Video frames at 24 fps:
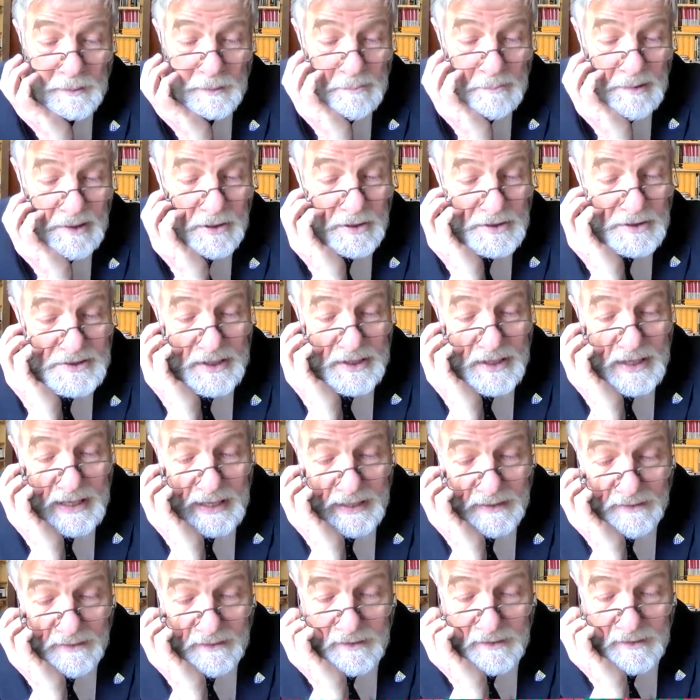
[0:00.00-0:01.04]
that because the
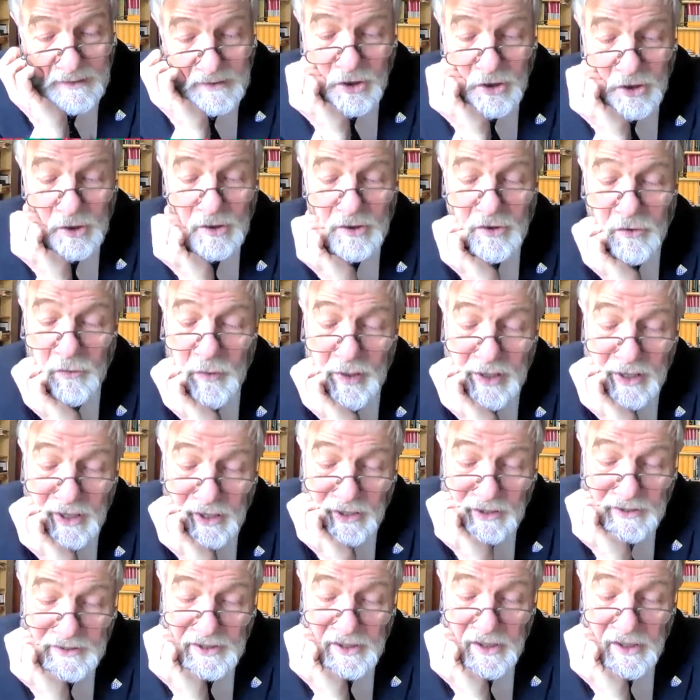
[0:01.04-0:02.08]
Catholic Church
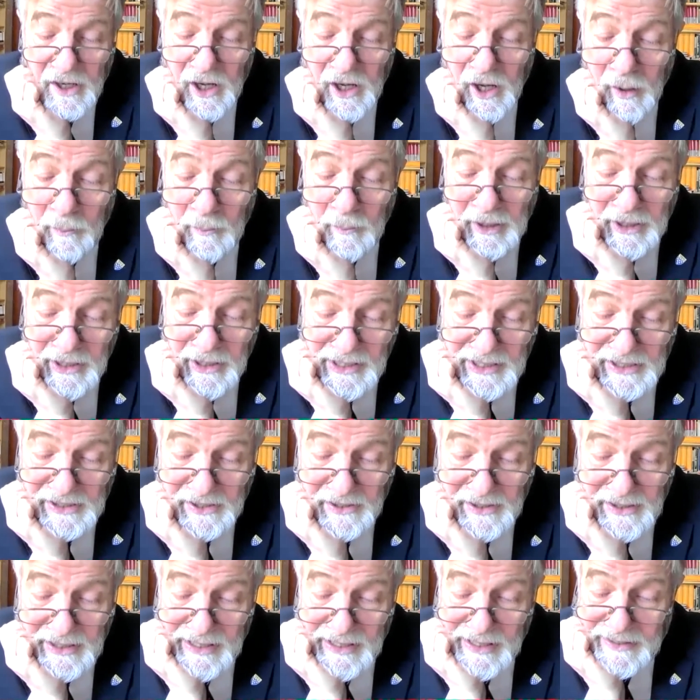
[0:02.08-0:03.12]
regards a common
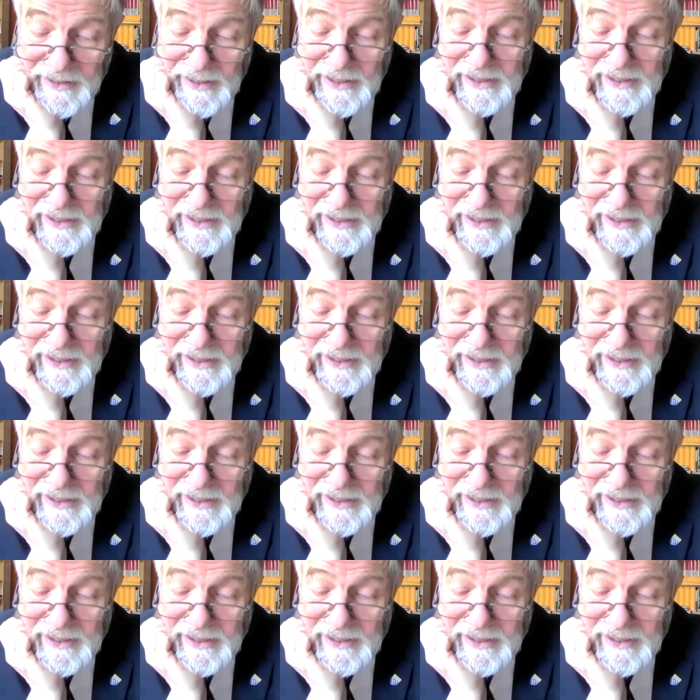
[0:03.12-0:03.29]
Easter date